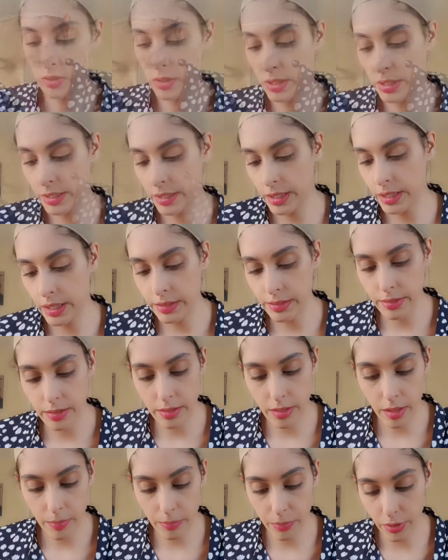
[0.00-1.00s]
I ended
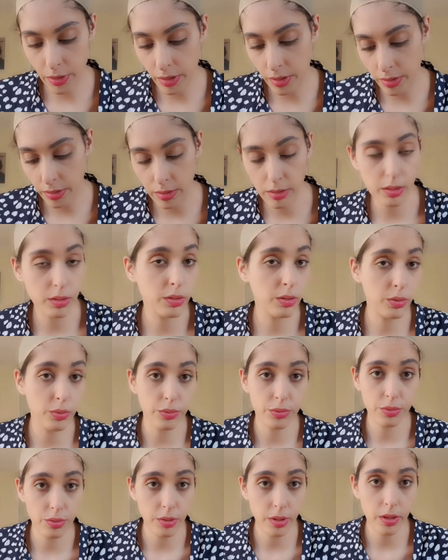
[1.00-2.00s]
up cutting close
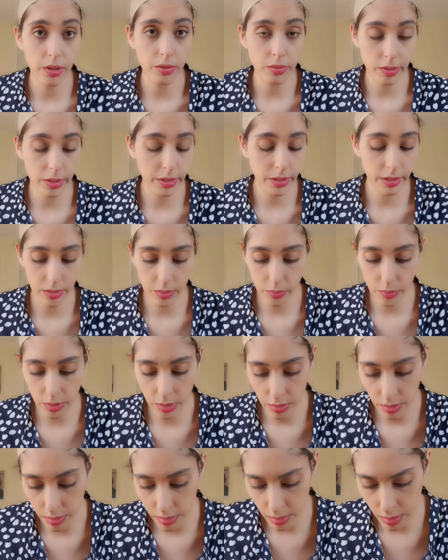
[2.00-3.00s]
to the hairline anyway,
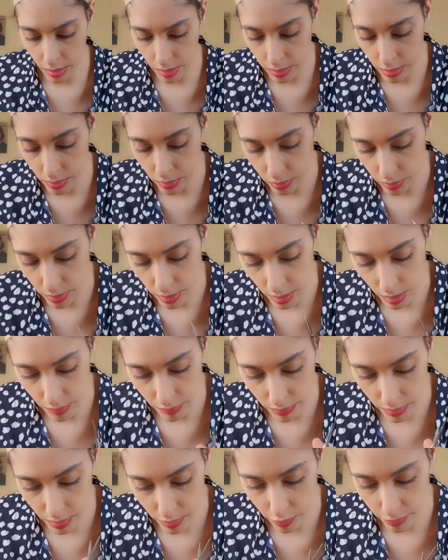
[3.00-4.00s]
because I don't have
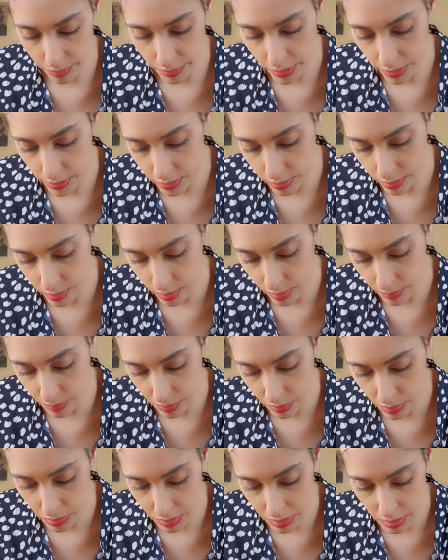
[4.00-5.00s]
a lot of patience
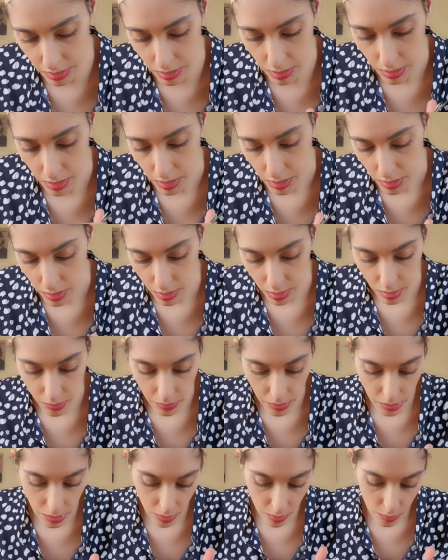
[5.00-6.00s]
apparently. So
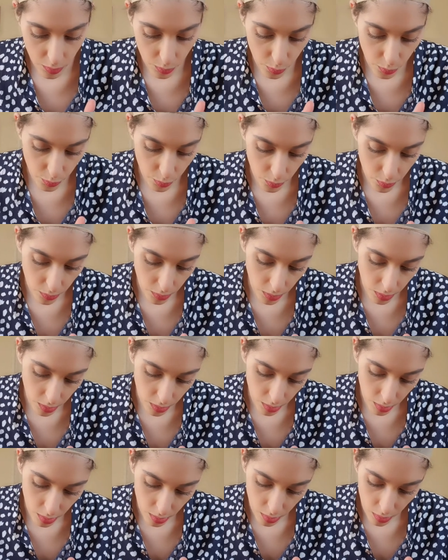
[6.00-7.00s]
I just
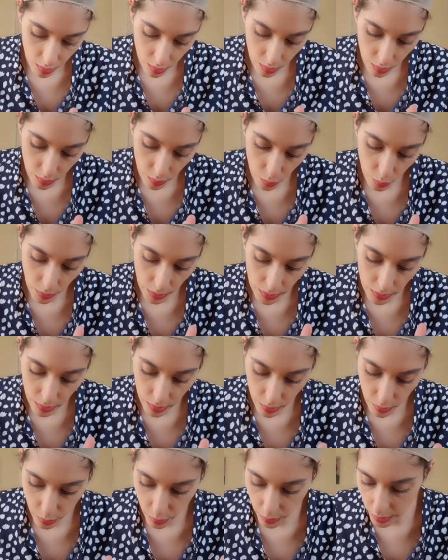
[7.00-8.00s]
went
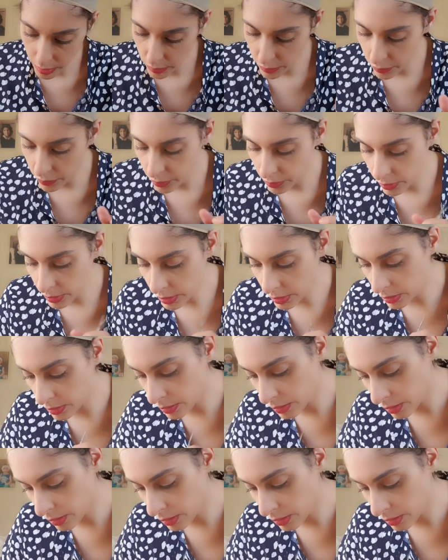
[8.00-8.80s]
straight for it,